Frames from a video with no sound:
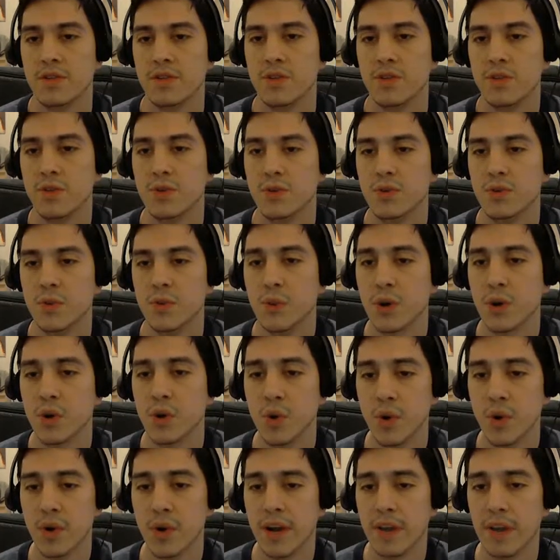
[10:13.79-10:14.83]
to to
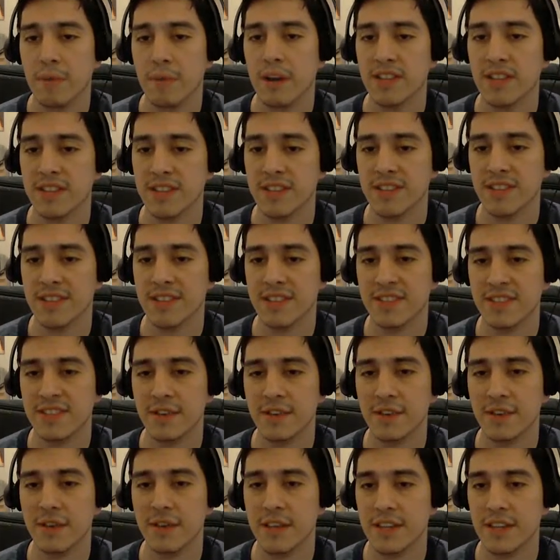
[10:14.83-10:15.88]
record. I mean, it, it,
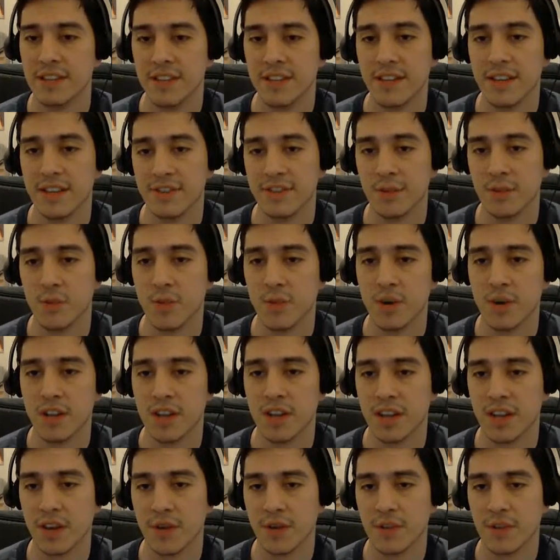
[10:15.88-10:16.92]
still it still has some work.
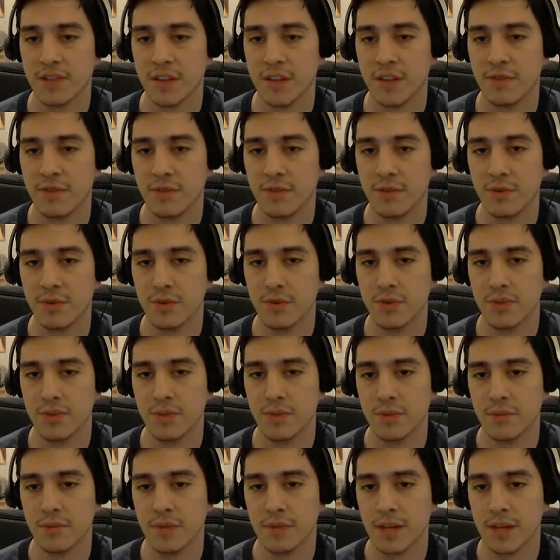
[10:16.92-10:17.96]
Like you know, I still have to do
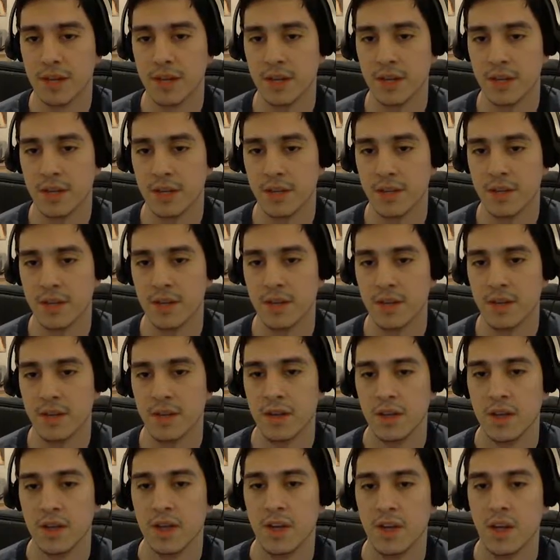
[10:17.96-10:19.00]
some uh,
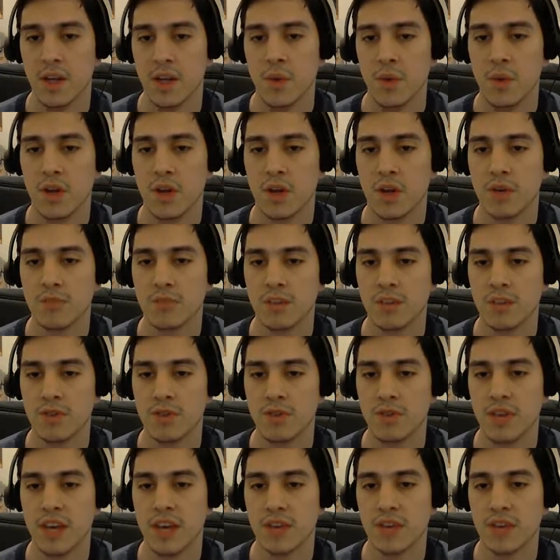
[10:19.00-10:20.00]
when it comes down to the